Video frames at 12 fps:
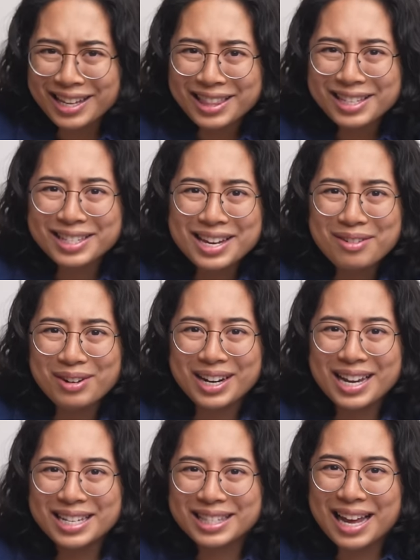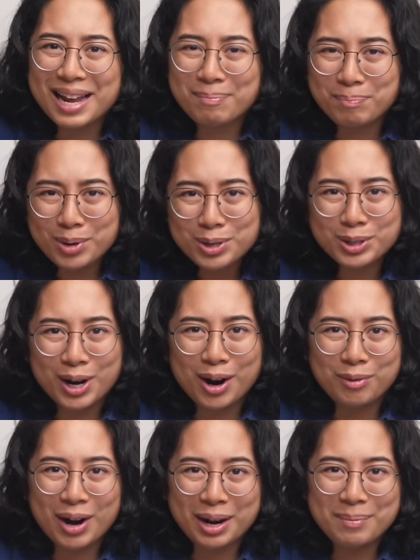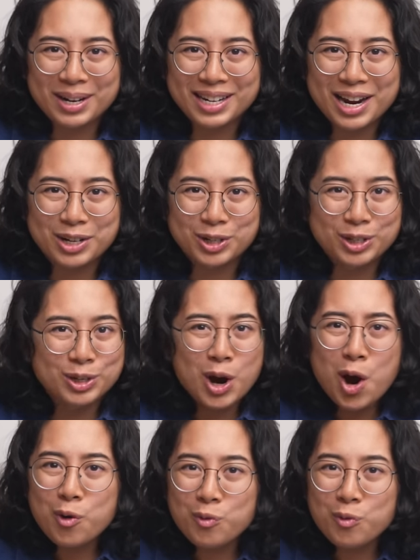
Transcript: think the secret is that BookTok recommendations